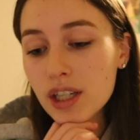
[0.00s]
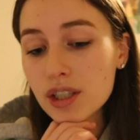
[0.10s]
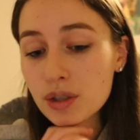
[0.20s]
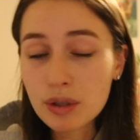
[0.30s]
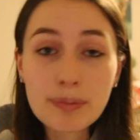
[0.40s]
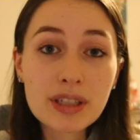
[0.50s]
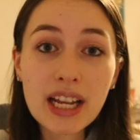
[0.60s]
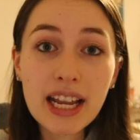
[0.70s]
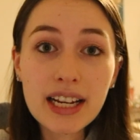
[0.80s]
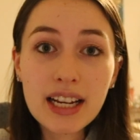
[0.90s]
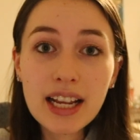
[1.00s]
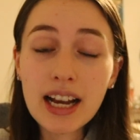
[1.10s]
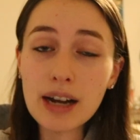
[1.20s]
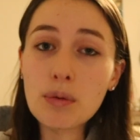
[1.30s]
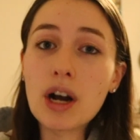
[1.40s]
Scriptonite,
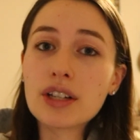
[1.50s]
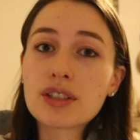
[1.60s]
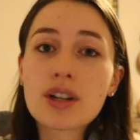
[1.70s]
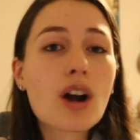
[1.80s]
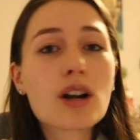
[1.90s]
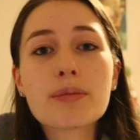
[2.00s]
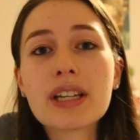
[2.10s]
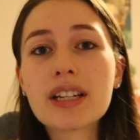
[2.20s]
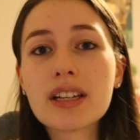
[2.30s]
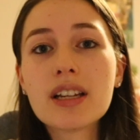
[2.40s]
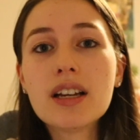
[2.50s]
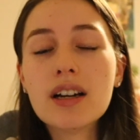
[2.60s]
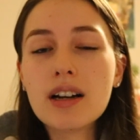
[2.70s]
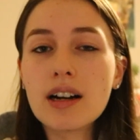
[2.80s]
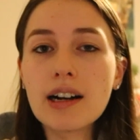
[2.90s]
I watched Carmen,
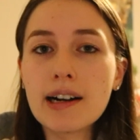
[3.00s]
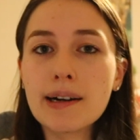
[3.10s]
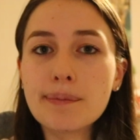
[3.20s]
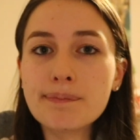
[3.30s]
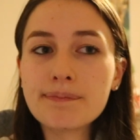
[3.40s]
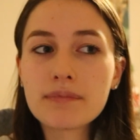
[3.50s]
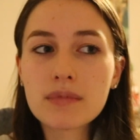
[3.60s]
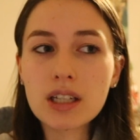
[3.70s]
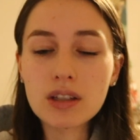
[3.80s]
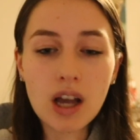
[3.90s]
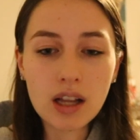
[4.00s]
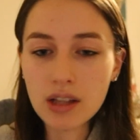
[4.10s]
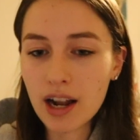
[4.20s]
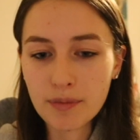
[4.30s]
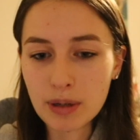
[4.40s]
a
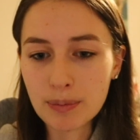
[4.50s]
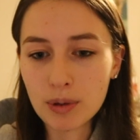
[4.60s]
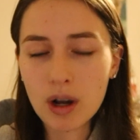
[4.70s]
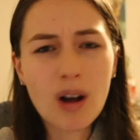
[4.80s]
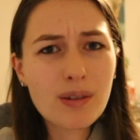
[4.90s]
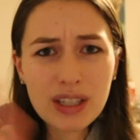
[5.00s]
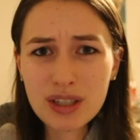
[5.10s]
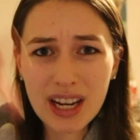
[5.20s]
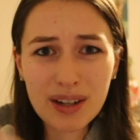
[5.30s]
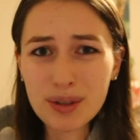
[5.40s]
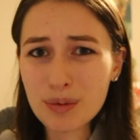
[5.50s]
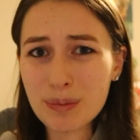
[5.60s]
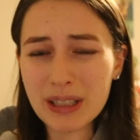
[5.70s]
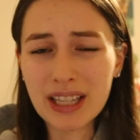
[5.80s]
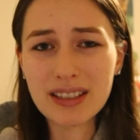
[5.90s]
lot of people. All of these channels will
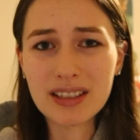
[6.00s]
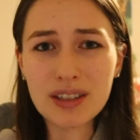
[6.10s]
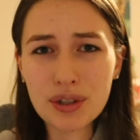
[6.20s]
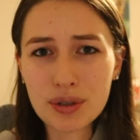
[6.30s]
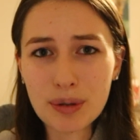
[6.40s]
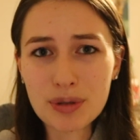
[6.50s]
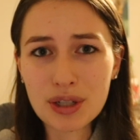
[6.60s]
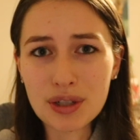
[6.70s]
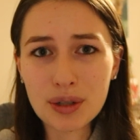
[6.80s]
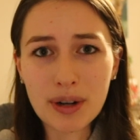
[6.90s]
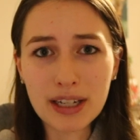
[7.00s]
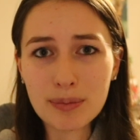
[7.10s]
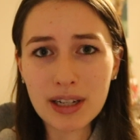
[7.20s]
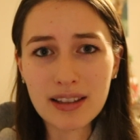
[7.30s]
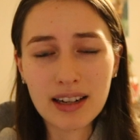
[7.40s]
be linked in the description too.
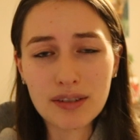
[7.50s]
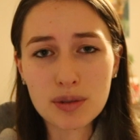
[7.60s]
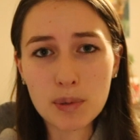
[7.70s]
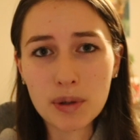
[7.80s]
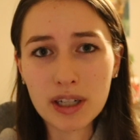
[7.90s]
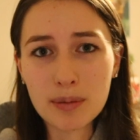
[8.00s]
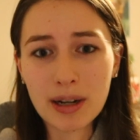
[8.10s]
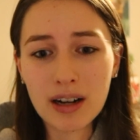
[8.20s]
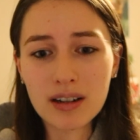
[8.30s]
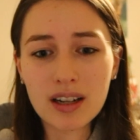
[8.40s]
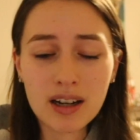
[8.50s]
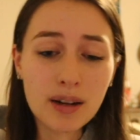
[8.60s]
Anybody that I've spoken about